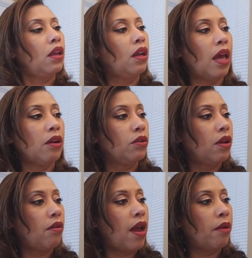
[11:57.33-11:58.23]
and I don't
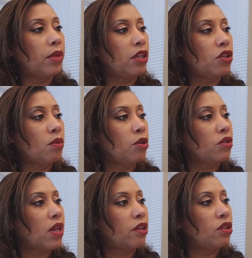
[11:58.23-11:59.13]
know how many
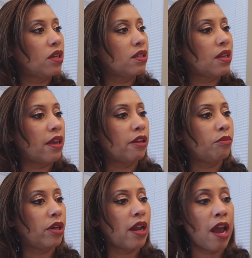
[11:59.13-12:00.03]
shimmers I just said,
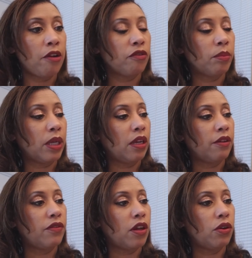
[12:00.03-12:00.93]
but however many
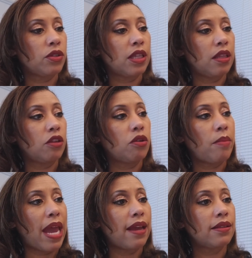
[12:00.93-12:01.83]
of those, and then your
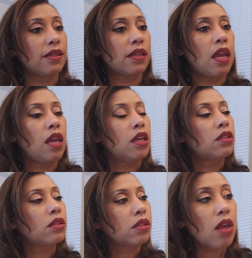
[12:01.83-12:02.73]
mattes.
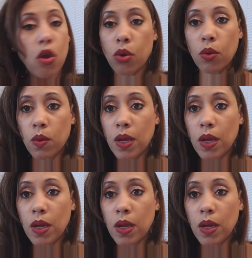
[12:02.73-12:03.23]
So